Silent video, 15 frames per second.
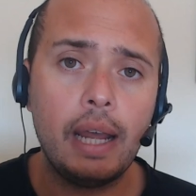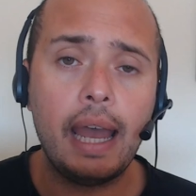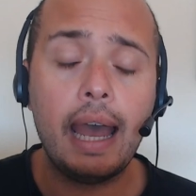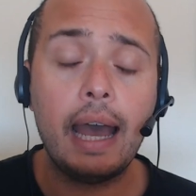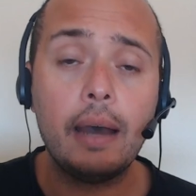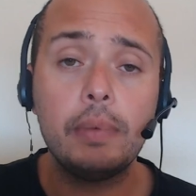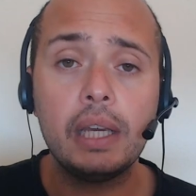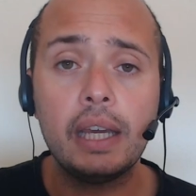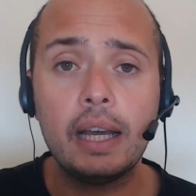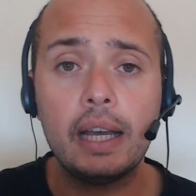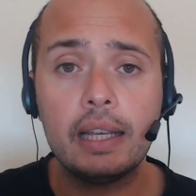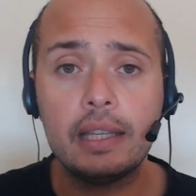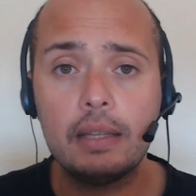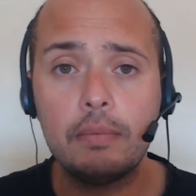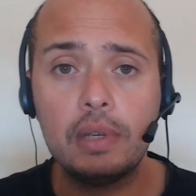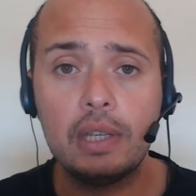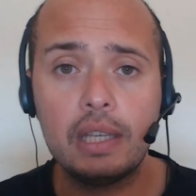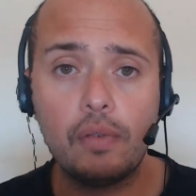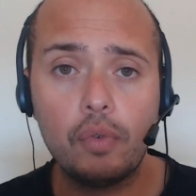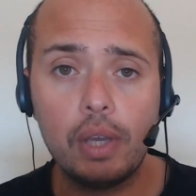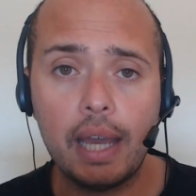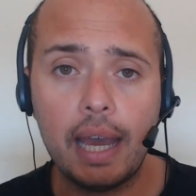How many customers
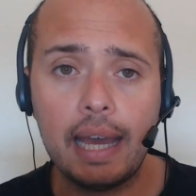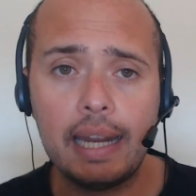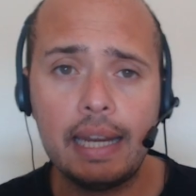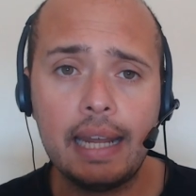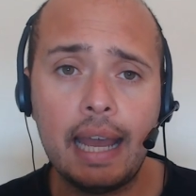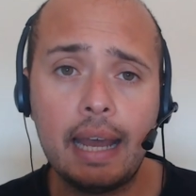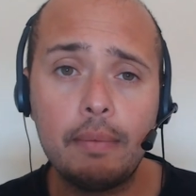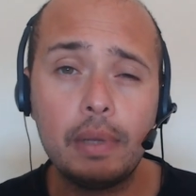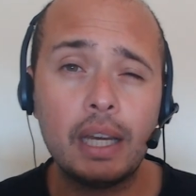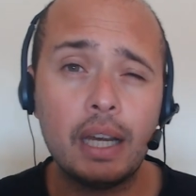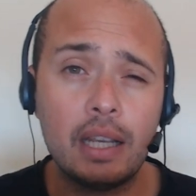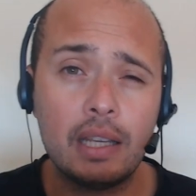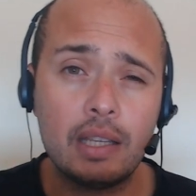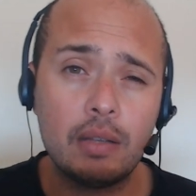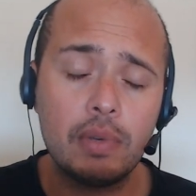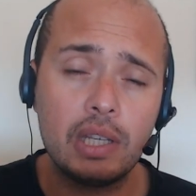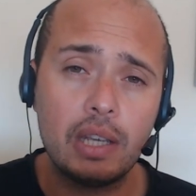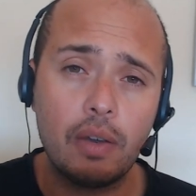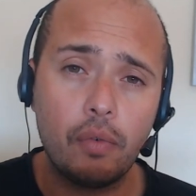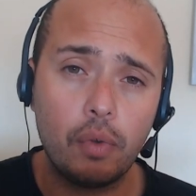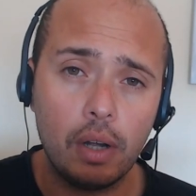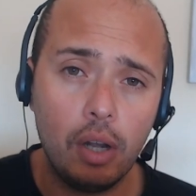have we added? How many customers
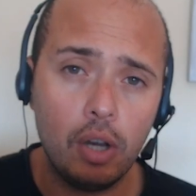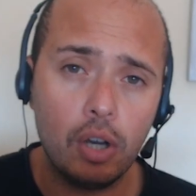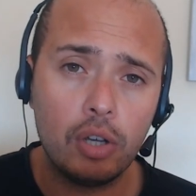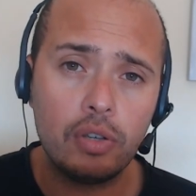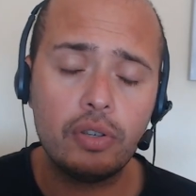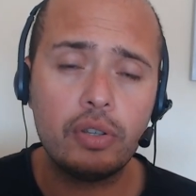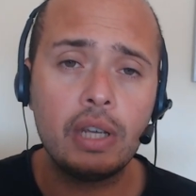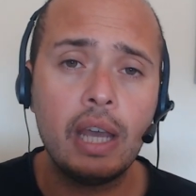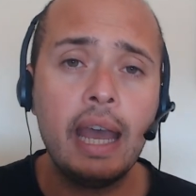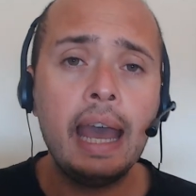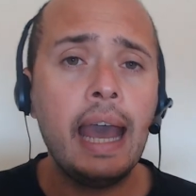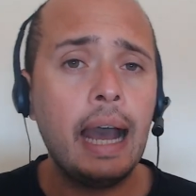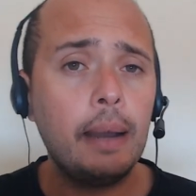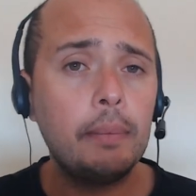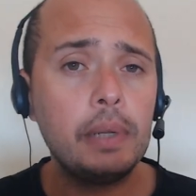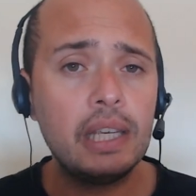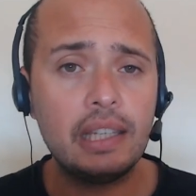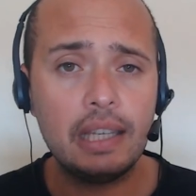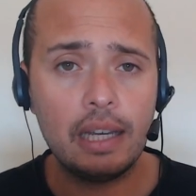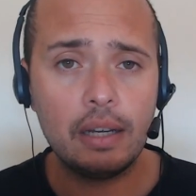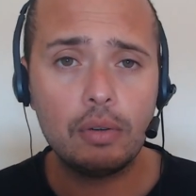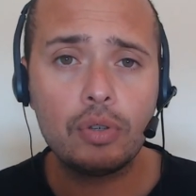have we lost? How many
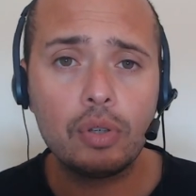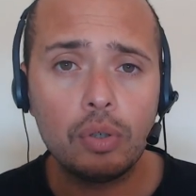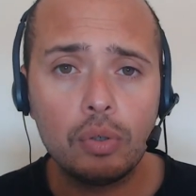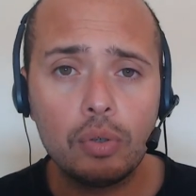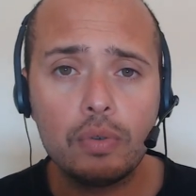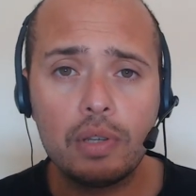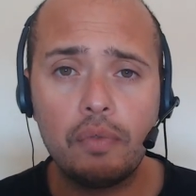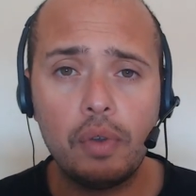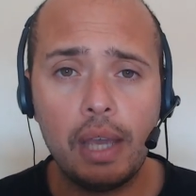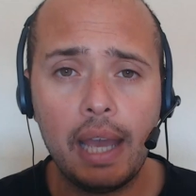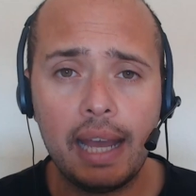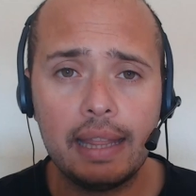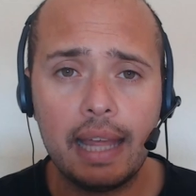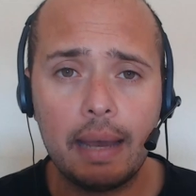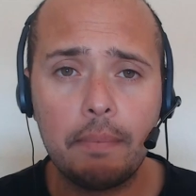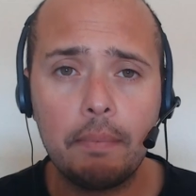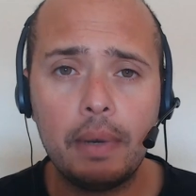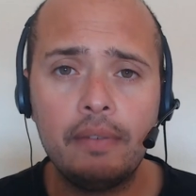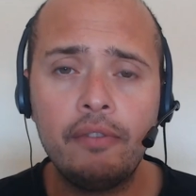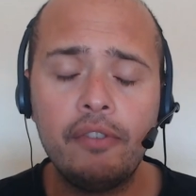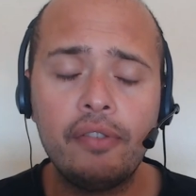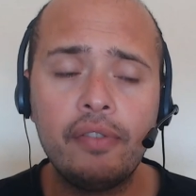sales calls have we had that
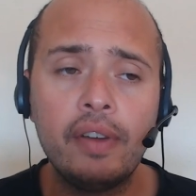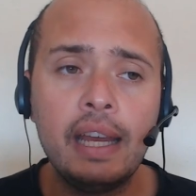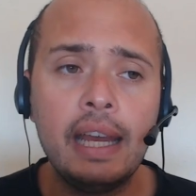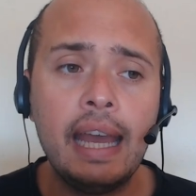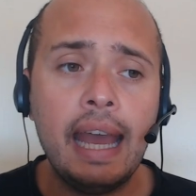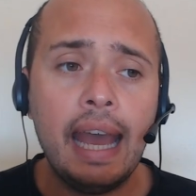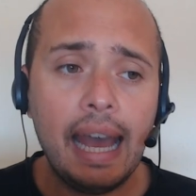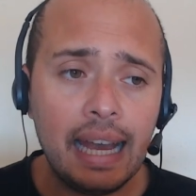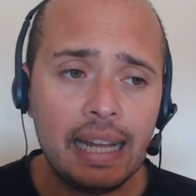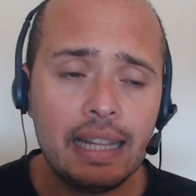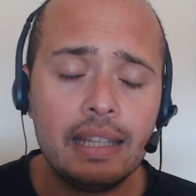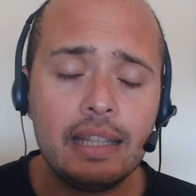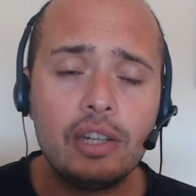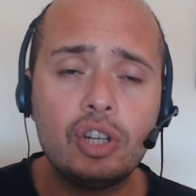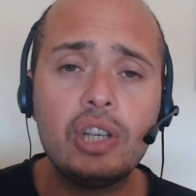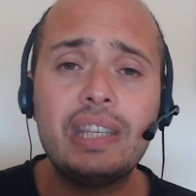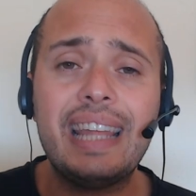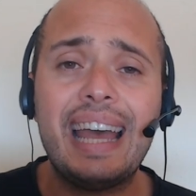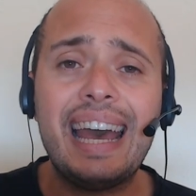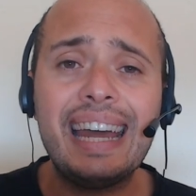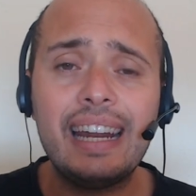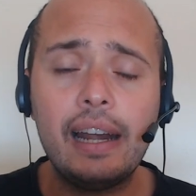month? And just
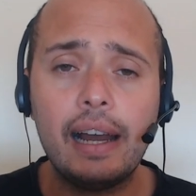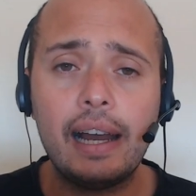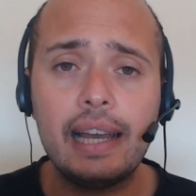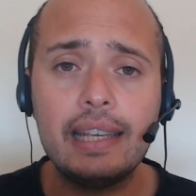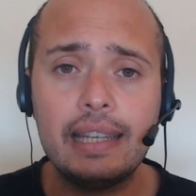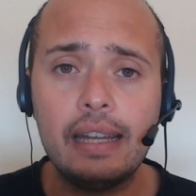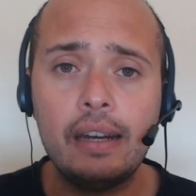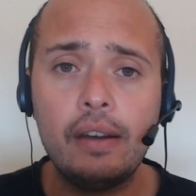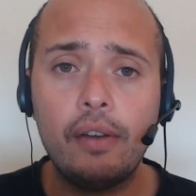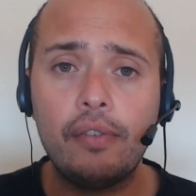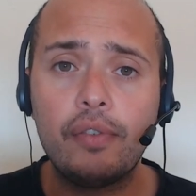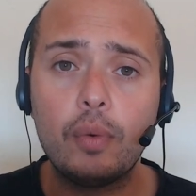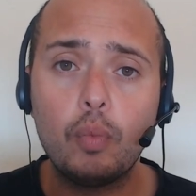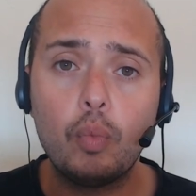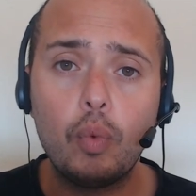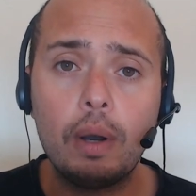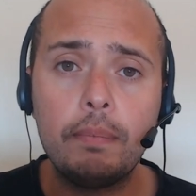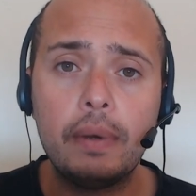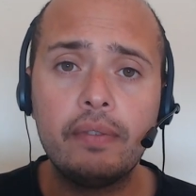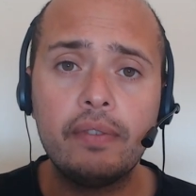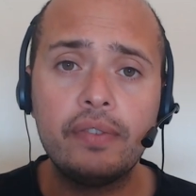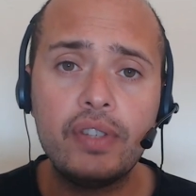analyzing from one
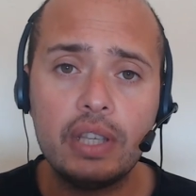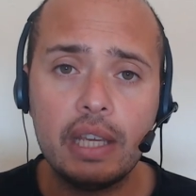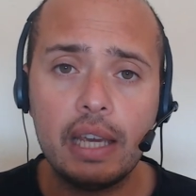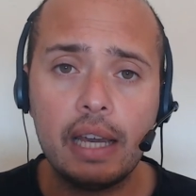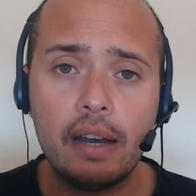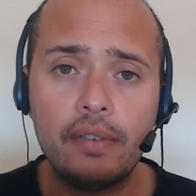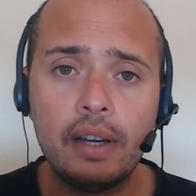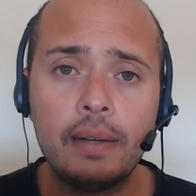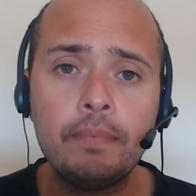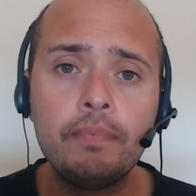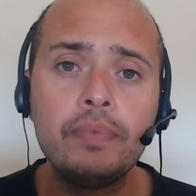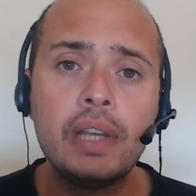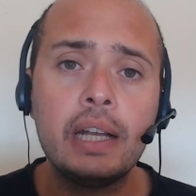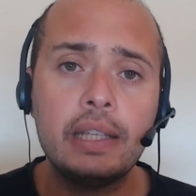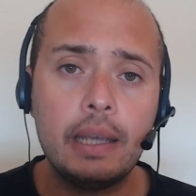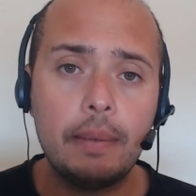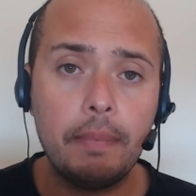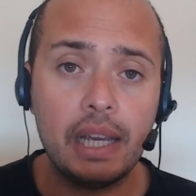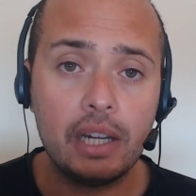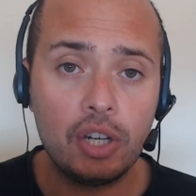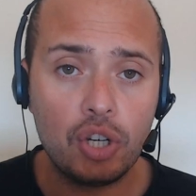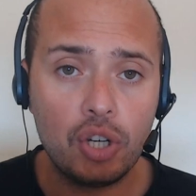month to the other to
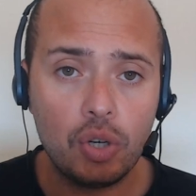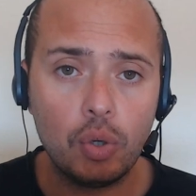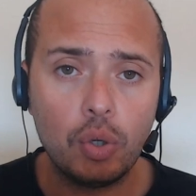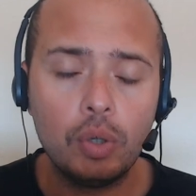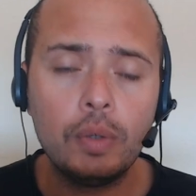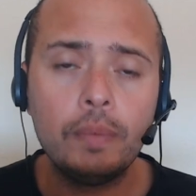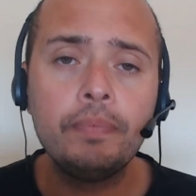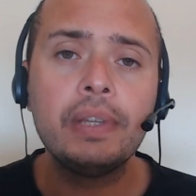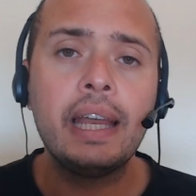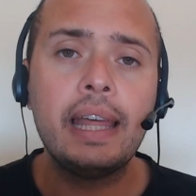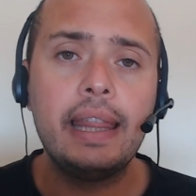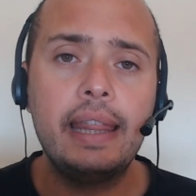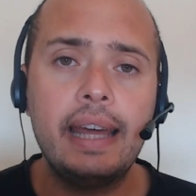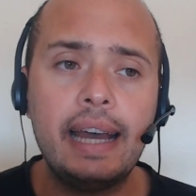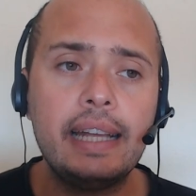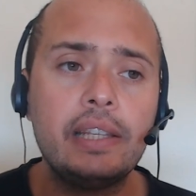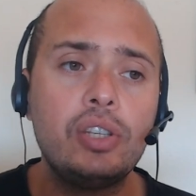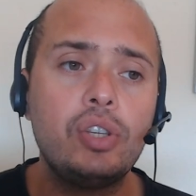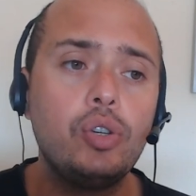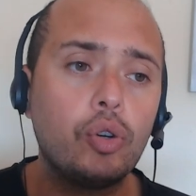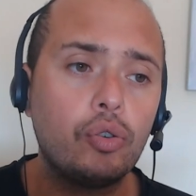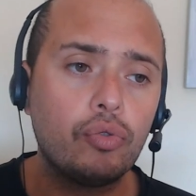make sure that
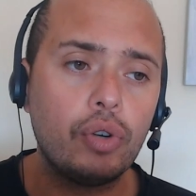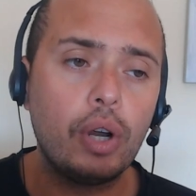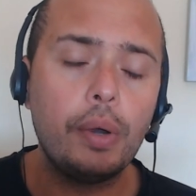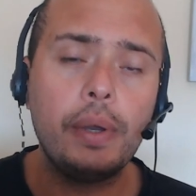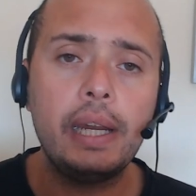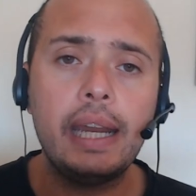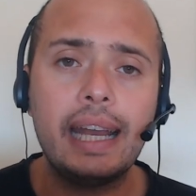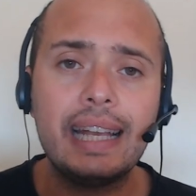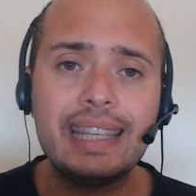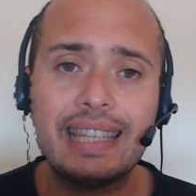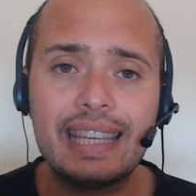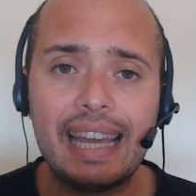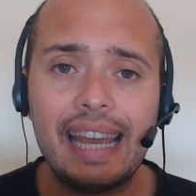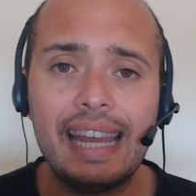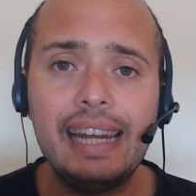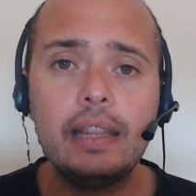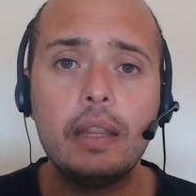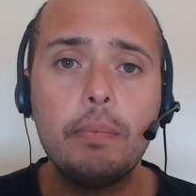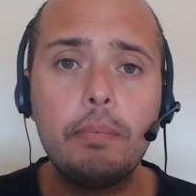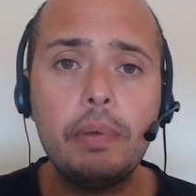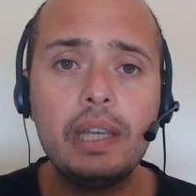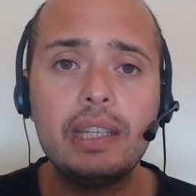you're growing and scaling the
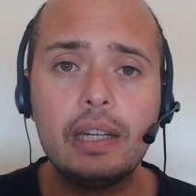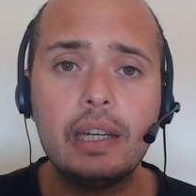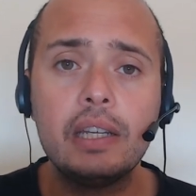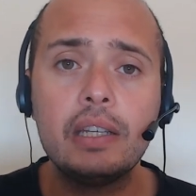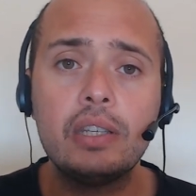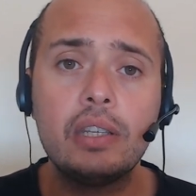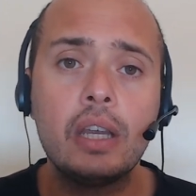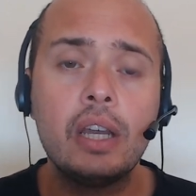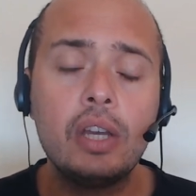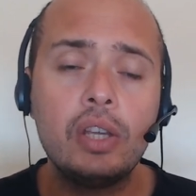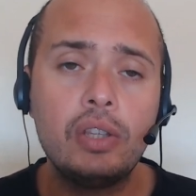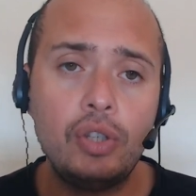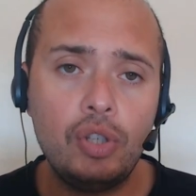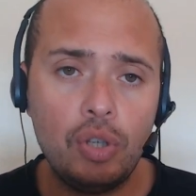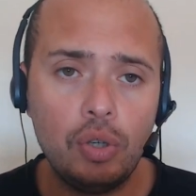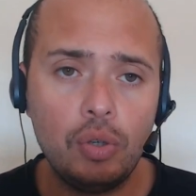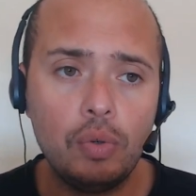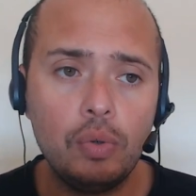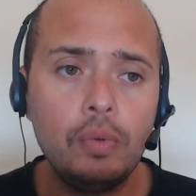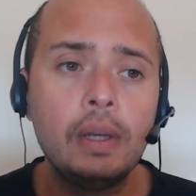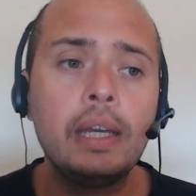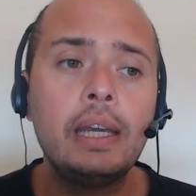business
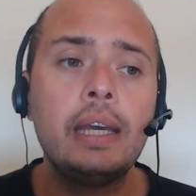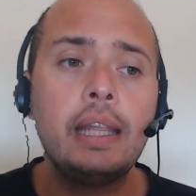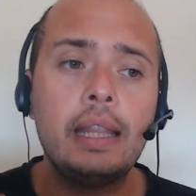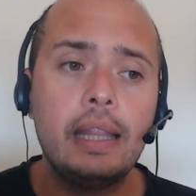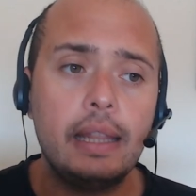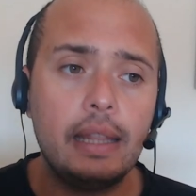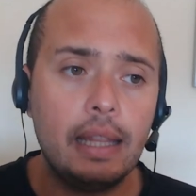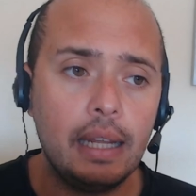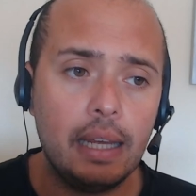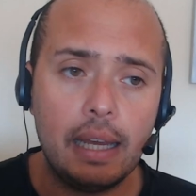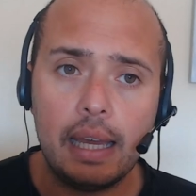to the,